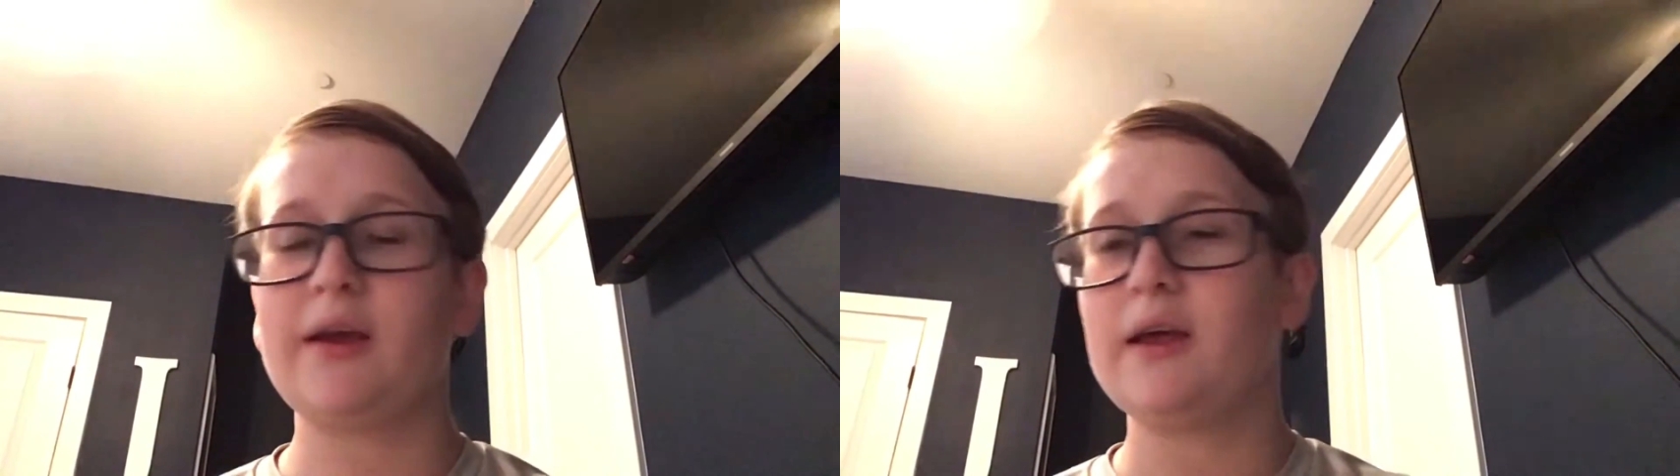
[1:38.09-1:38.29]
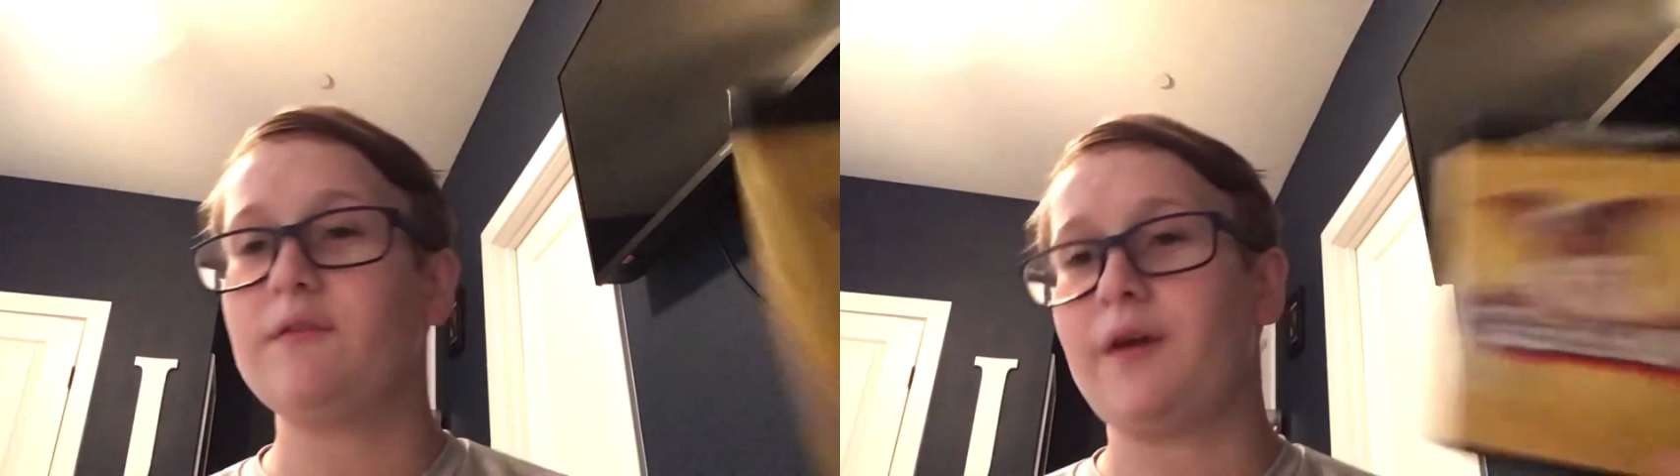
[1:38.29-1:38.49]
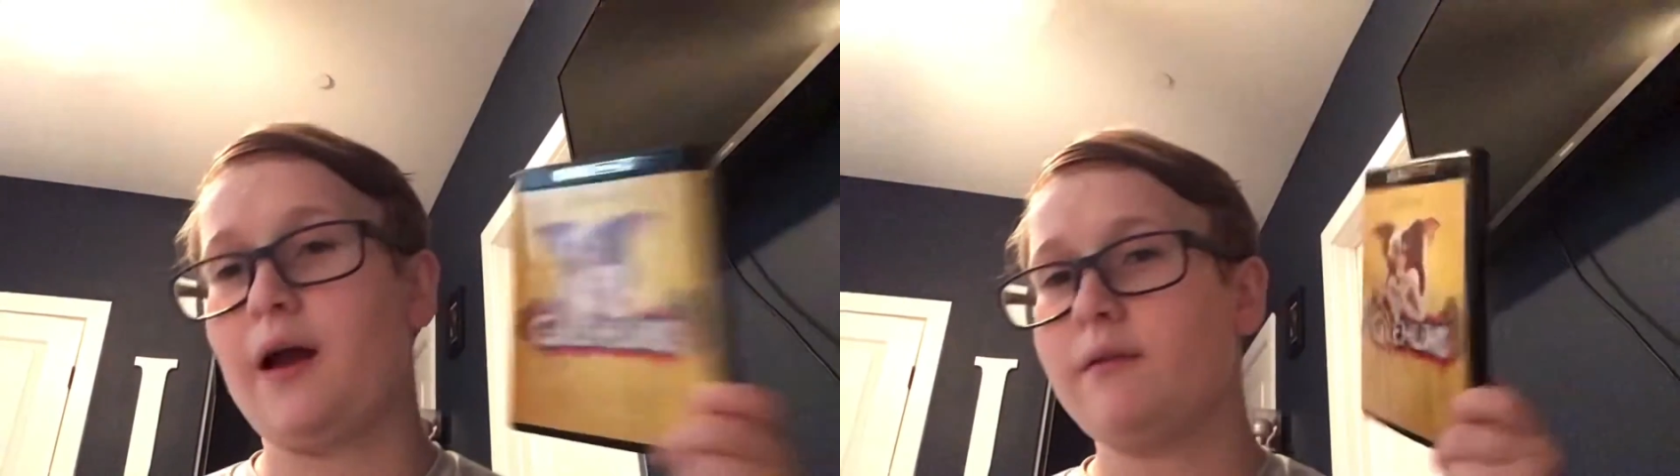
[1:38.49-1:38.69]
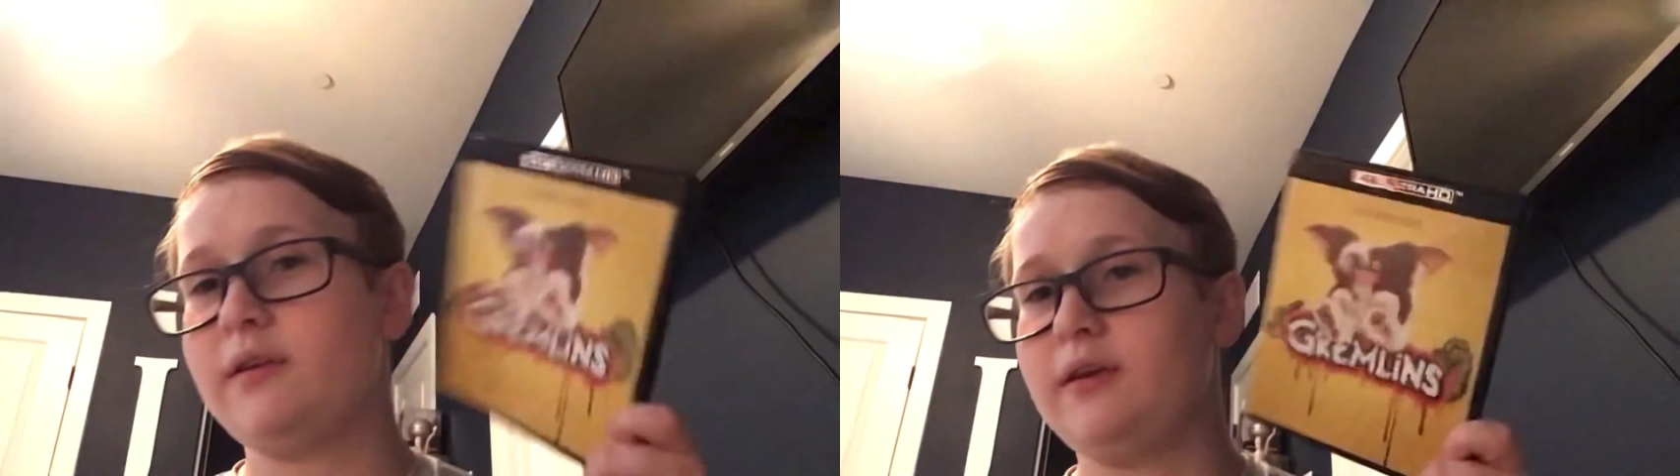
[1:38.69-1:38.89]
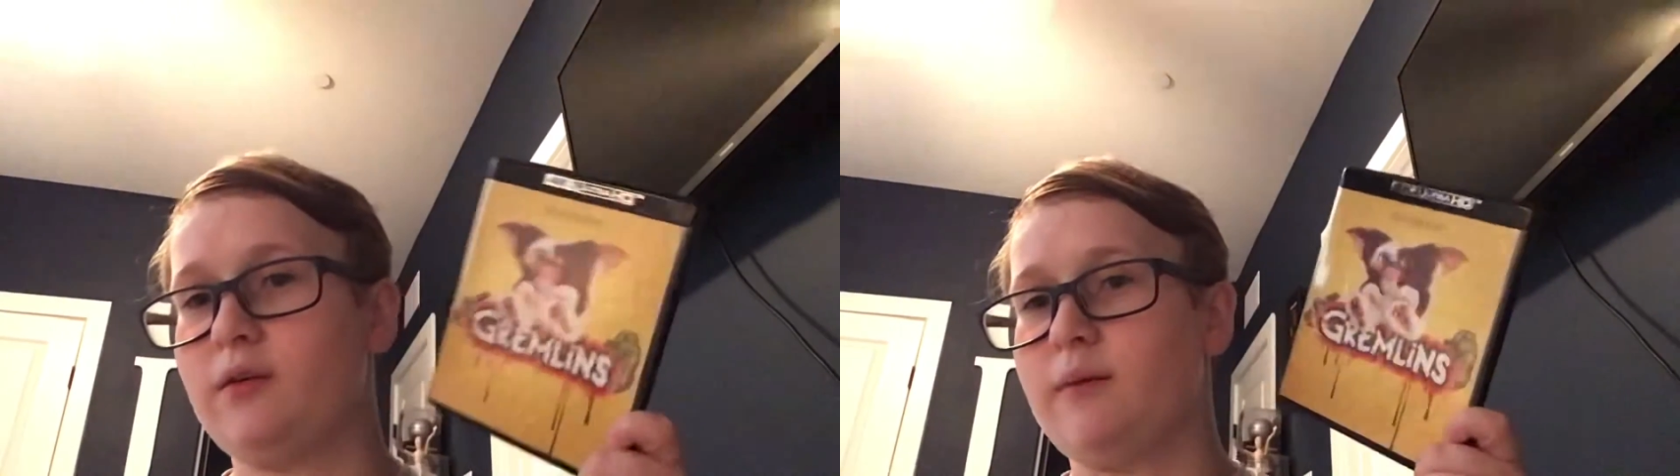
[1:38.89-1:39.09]
If you haven't
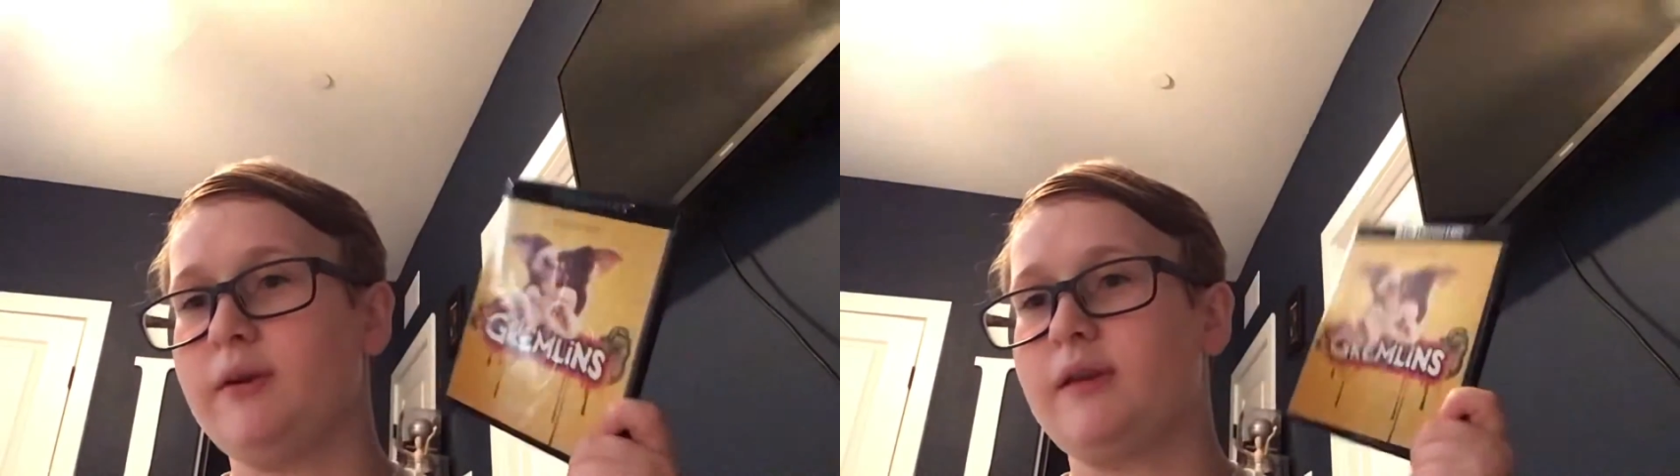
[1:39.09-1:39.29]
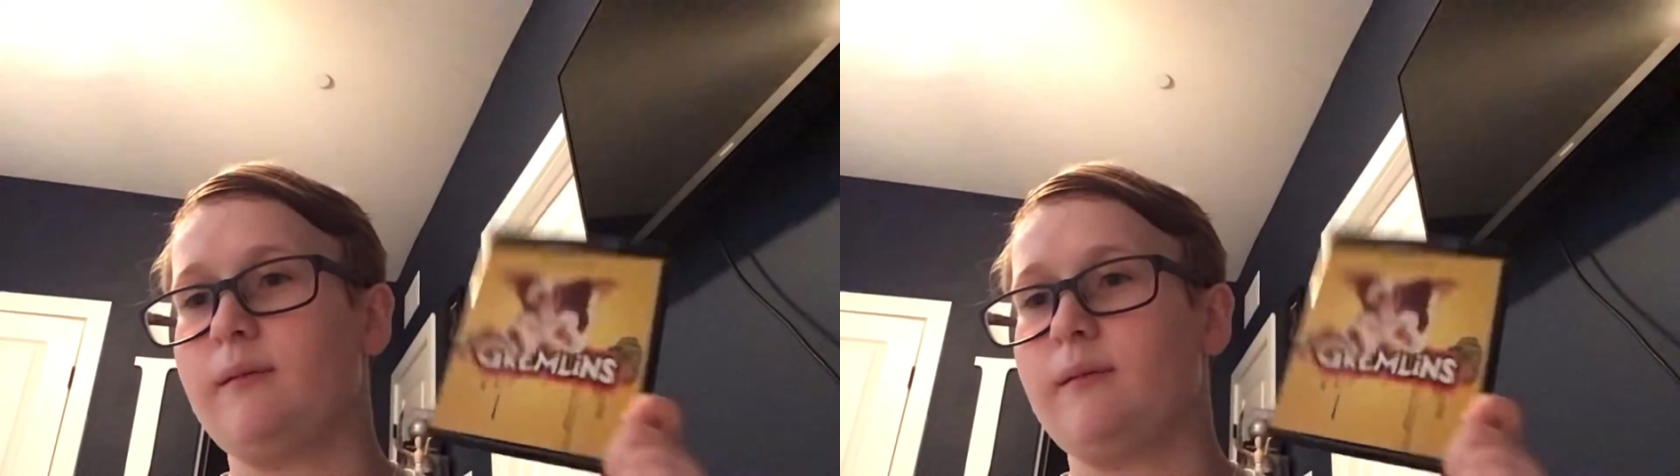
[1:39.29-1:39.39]
seen Gremlins,